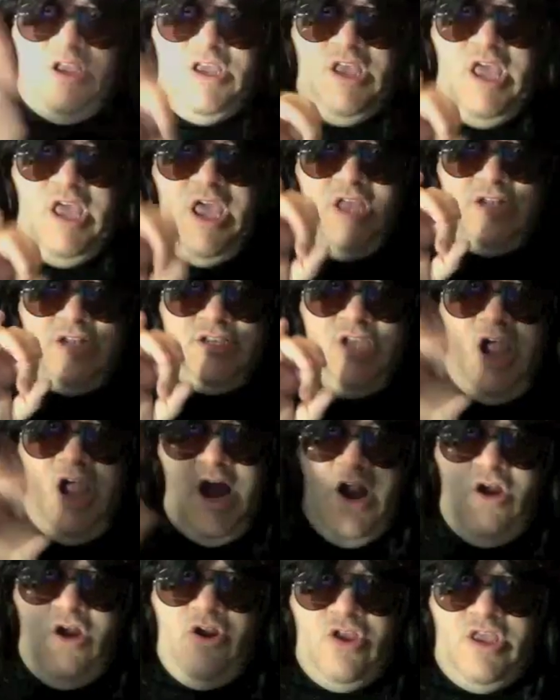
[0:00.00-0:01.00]

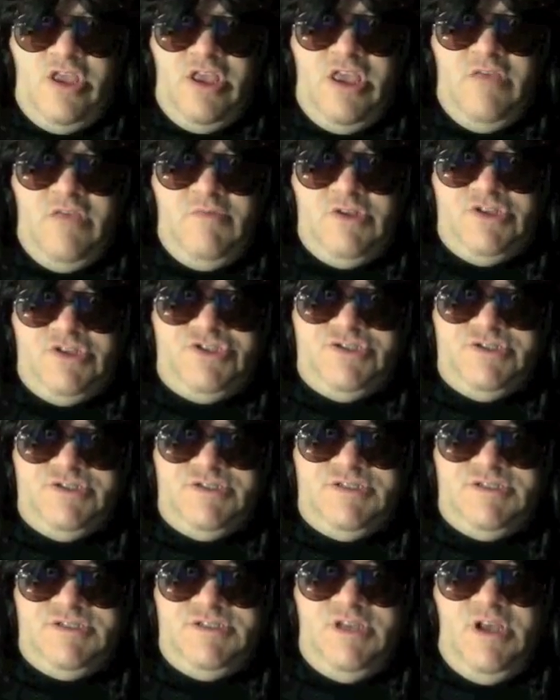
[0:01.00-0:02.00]
entire
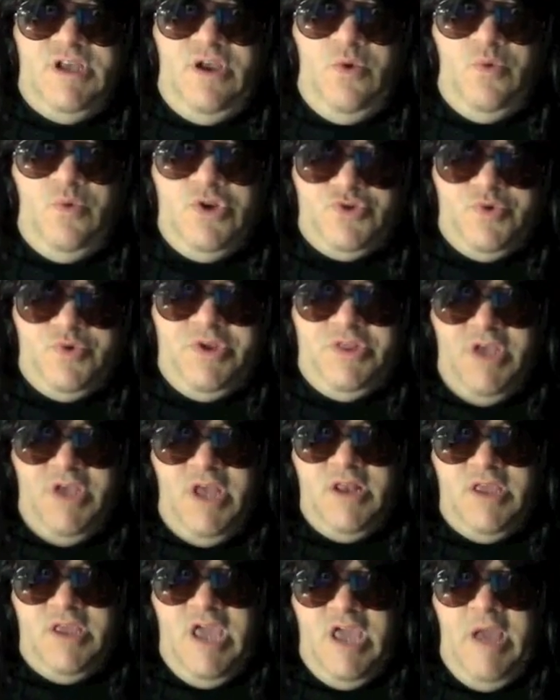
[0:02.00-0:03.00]
images, which we
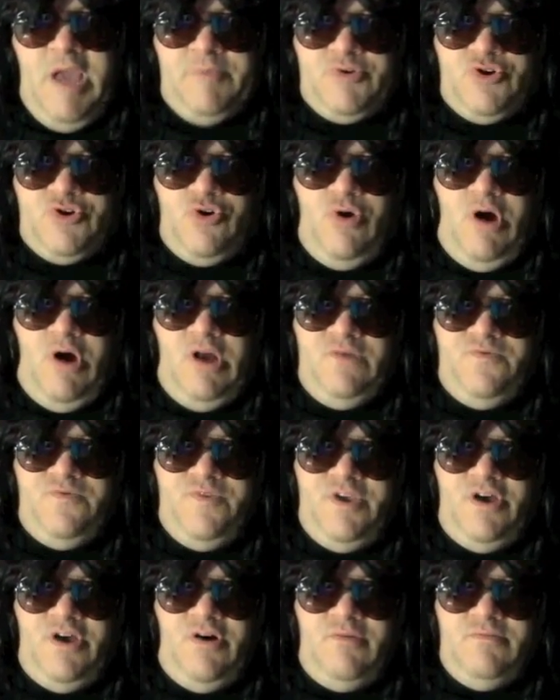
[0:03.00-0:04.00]
then capture on
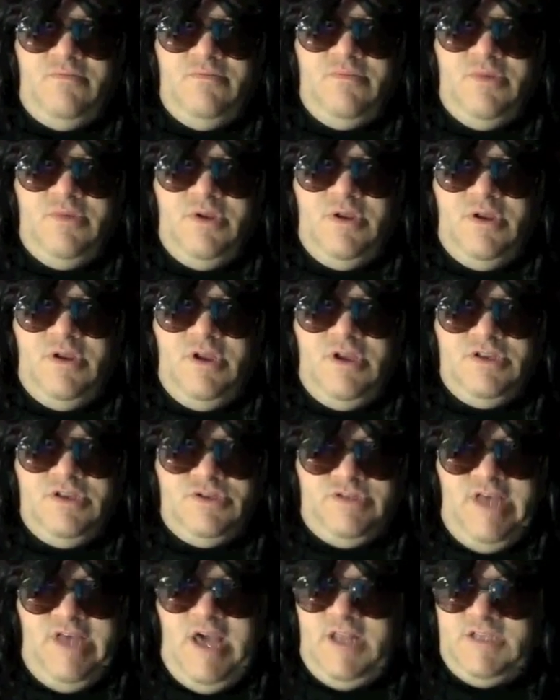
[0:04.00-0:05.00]
film. So
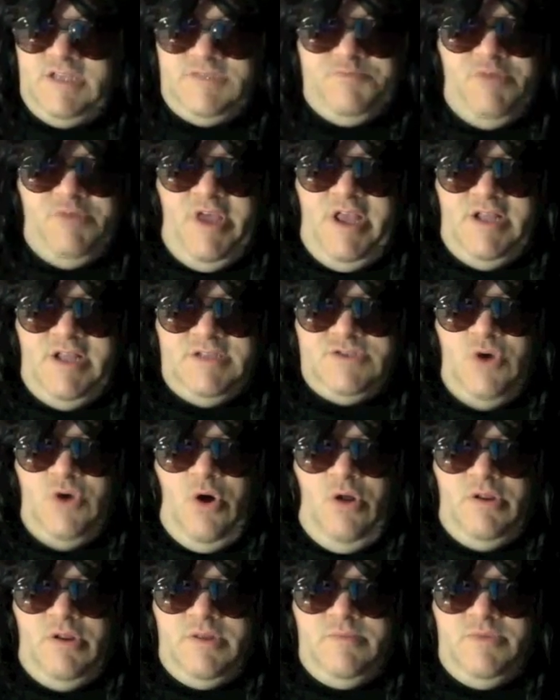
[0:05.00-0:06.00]
that explains
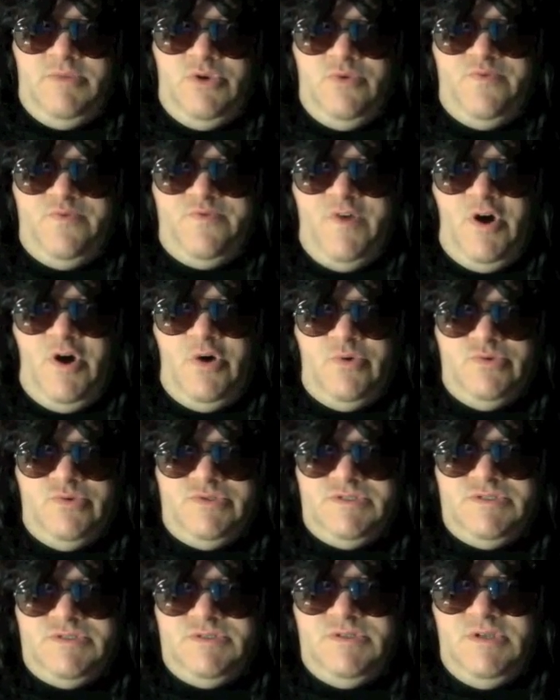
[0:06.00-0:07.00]
all them
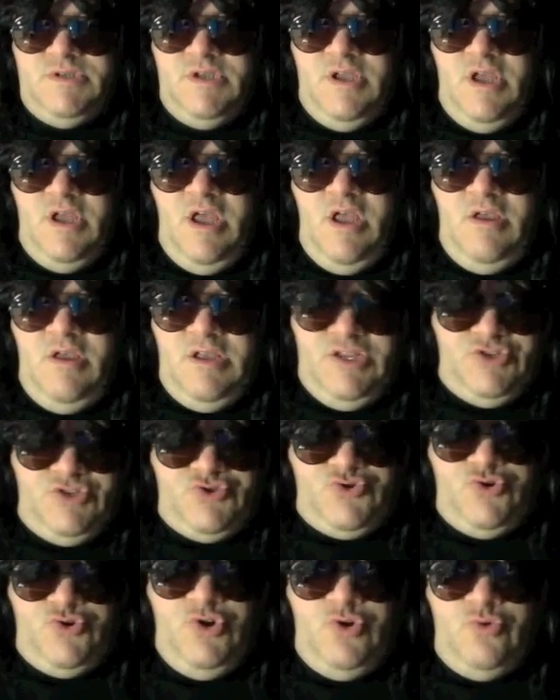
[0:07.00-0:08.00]
UFOs. It's
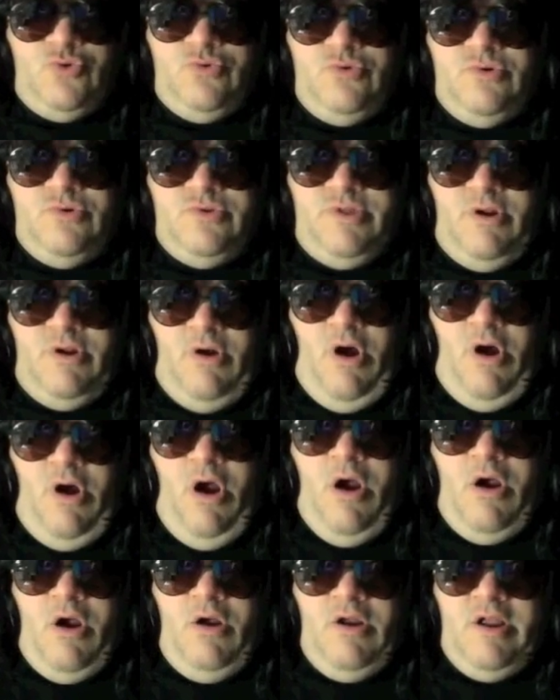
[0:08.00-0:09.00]
true, there
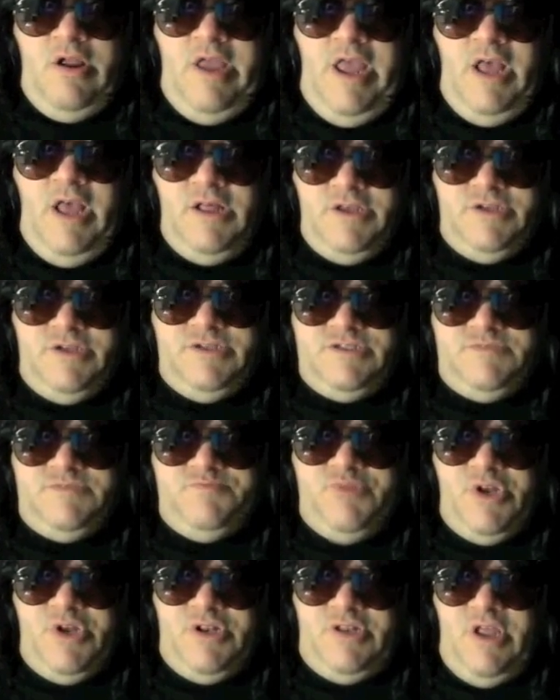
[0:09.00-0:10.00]
are aliens,
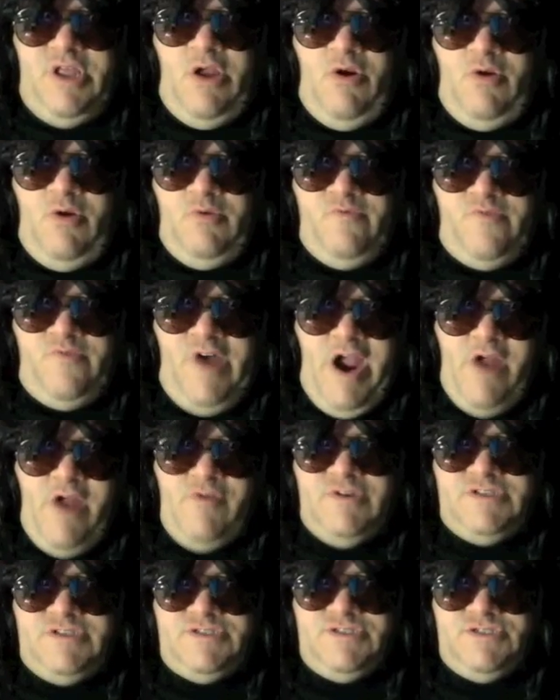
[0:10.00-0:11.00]
but they're
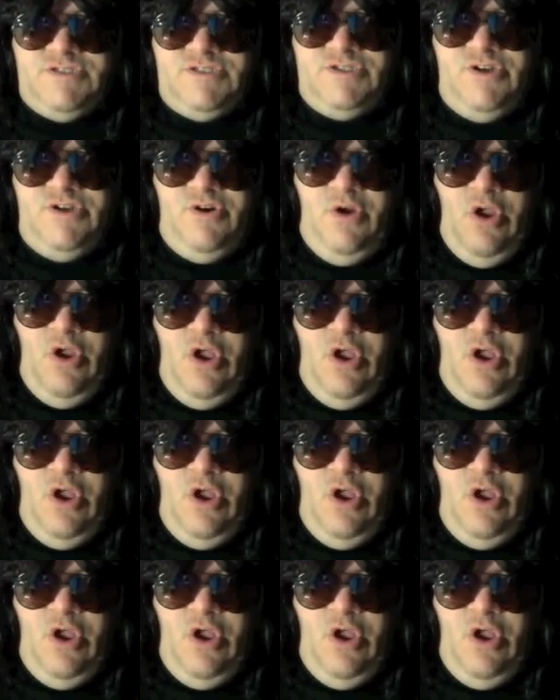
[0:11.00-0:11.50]
viruses. They're